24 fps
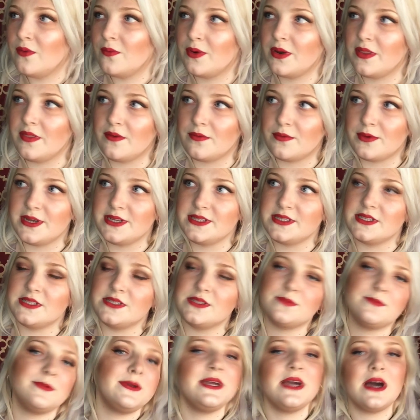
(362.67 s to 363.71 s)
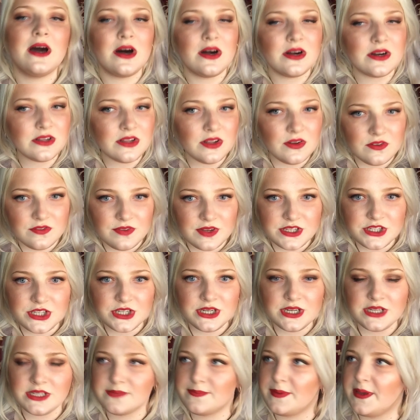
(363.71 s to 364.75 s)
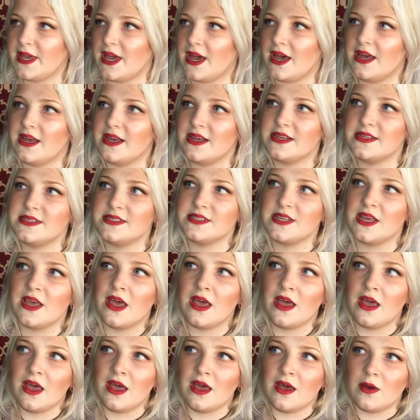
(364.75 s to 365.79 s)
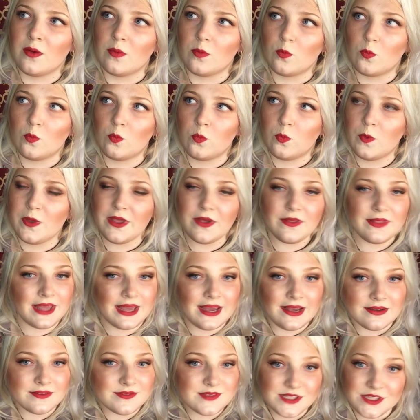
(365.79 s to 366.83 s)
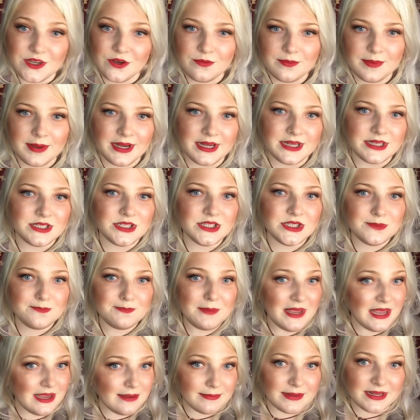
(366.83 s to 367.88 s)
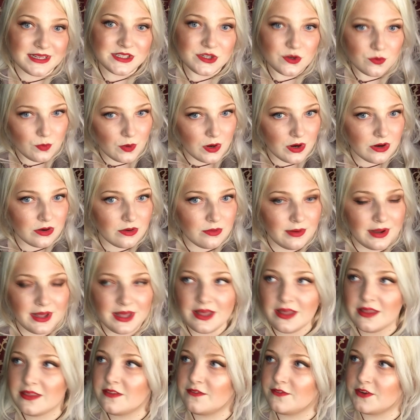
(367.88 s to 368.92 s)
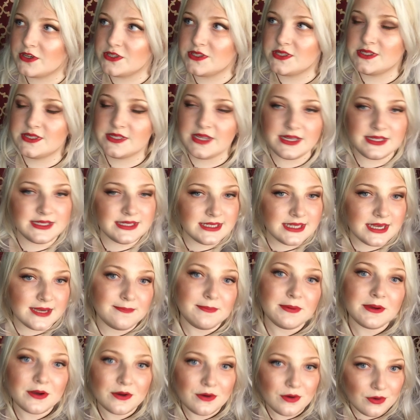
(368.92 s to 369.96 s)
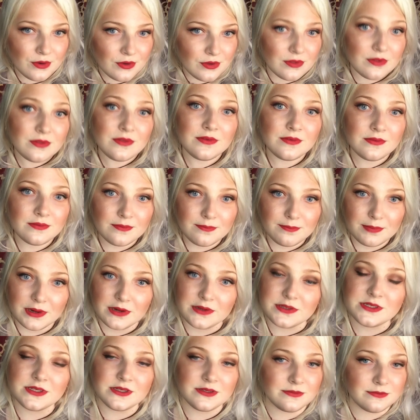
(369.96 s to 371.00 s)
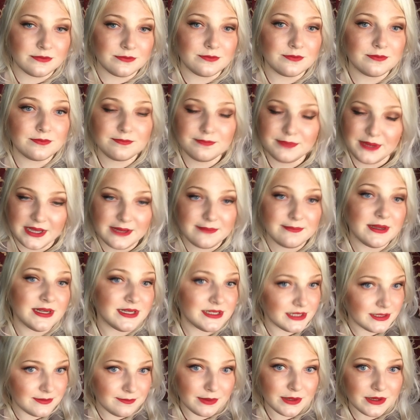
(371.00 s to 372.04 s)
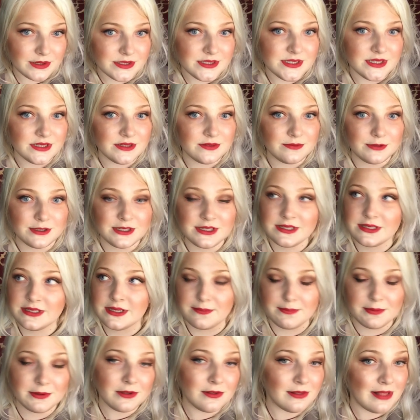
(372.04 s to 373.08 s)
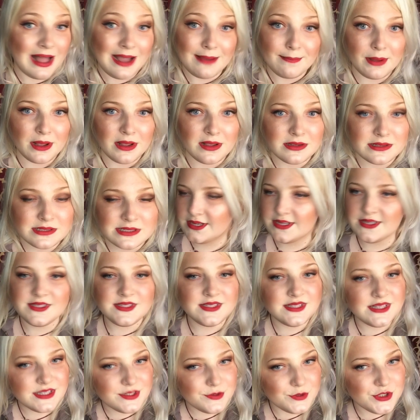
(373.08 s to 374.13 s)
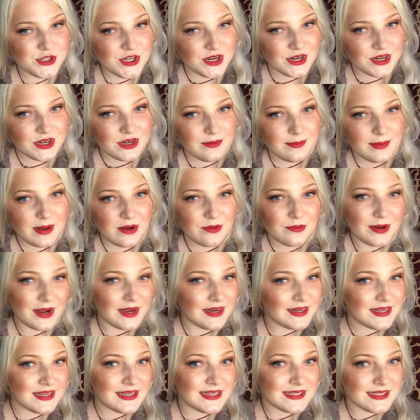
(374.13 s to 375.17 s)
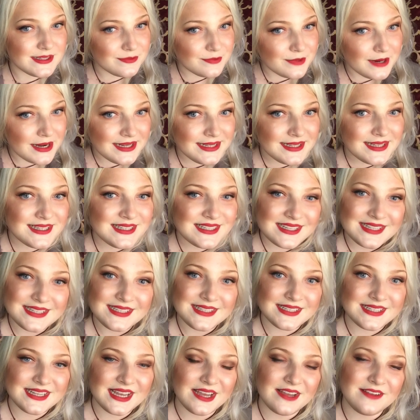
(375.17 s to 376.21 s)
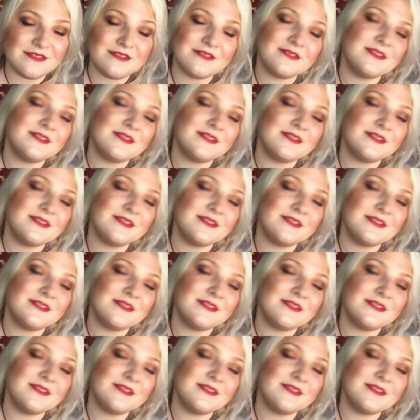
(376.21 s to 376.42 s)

of the reasons we are low vision is because we only have so much pigment to work with versus a typical person, pigmented person with typical eyeballs. Since we're talking about retinas and redness and stuff,